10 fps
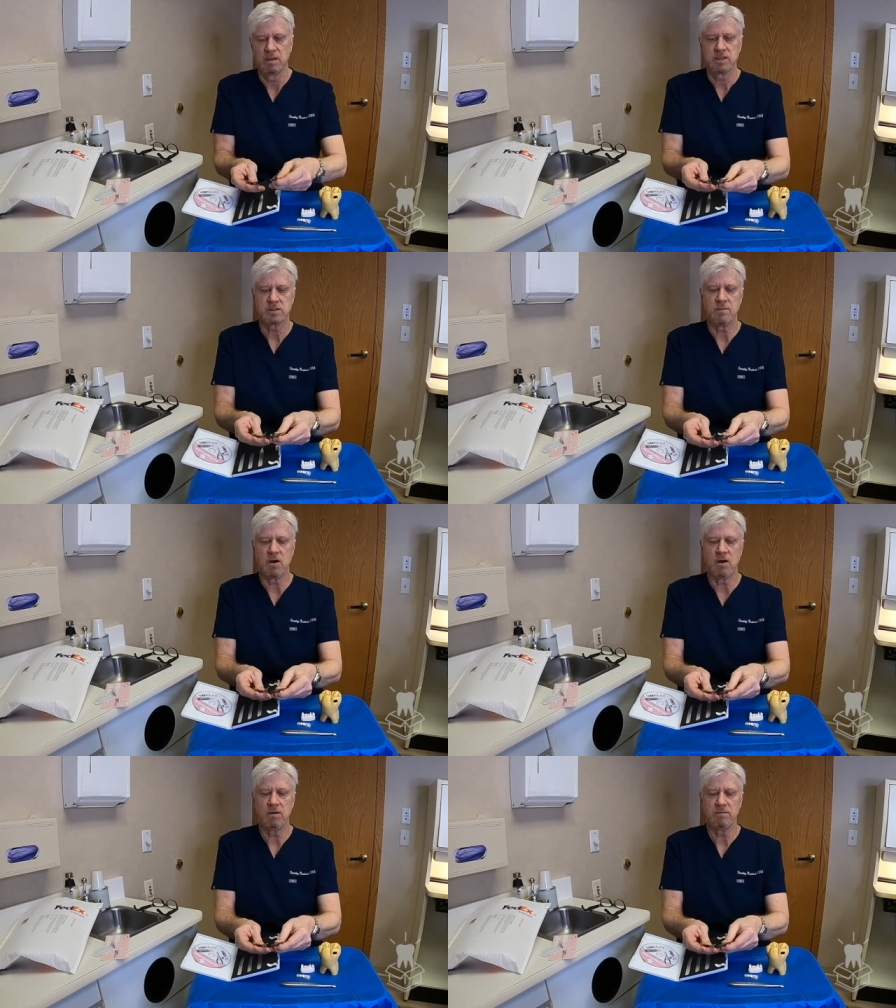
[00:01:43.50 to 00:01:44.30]

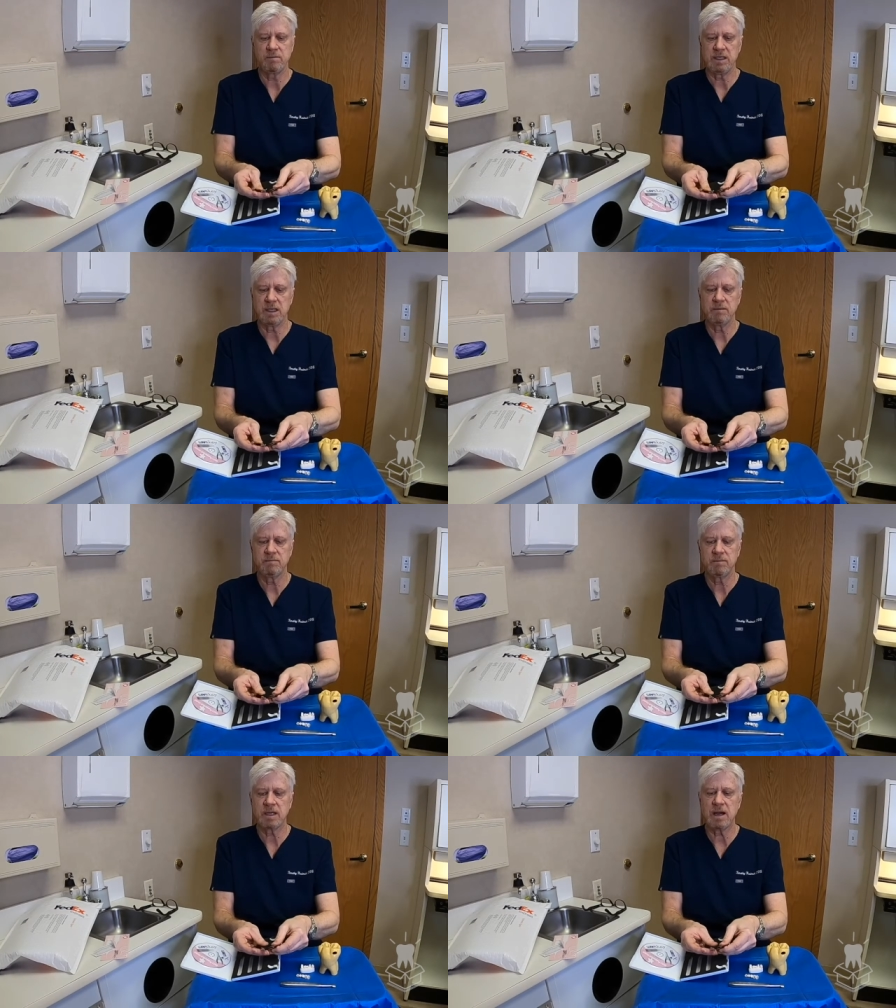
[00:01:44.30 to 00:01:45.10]
Small,
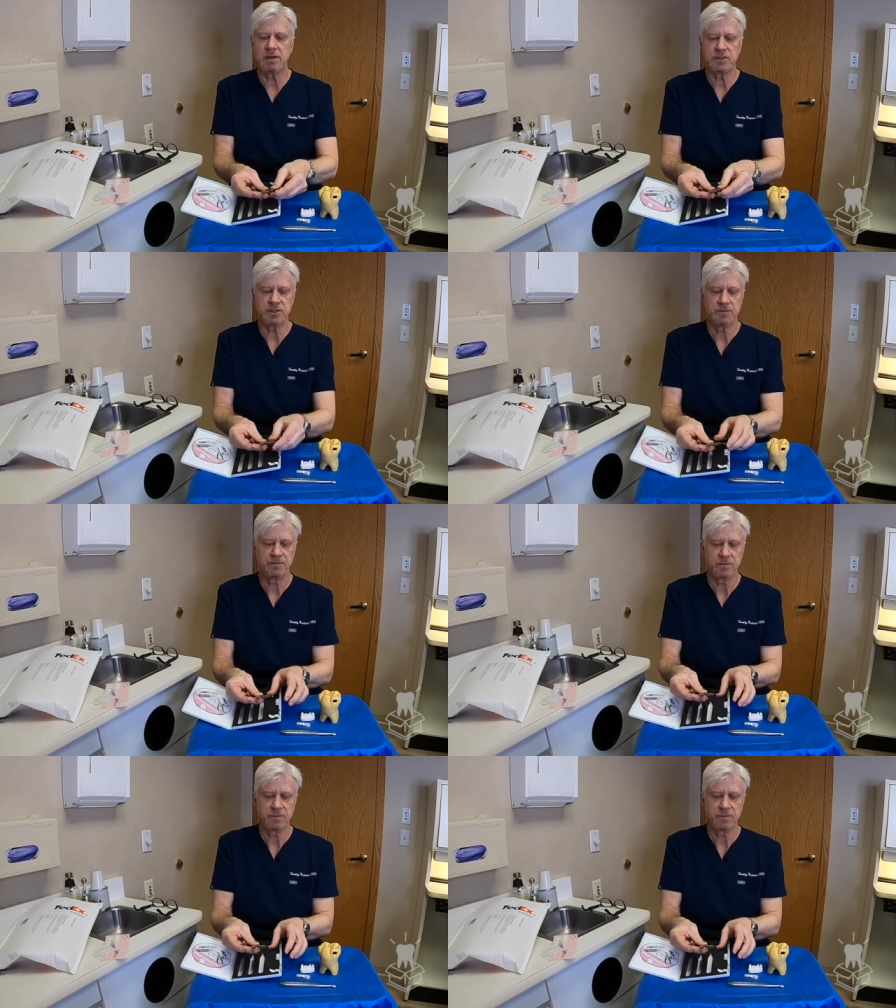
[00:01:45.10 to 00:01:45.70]
medium, large.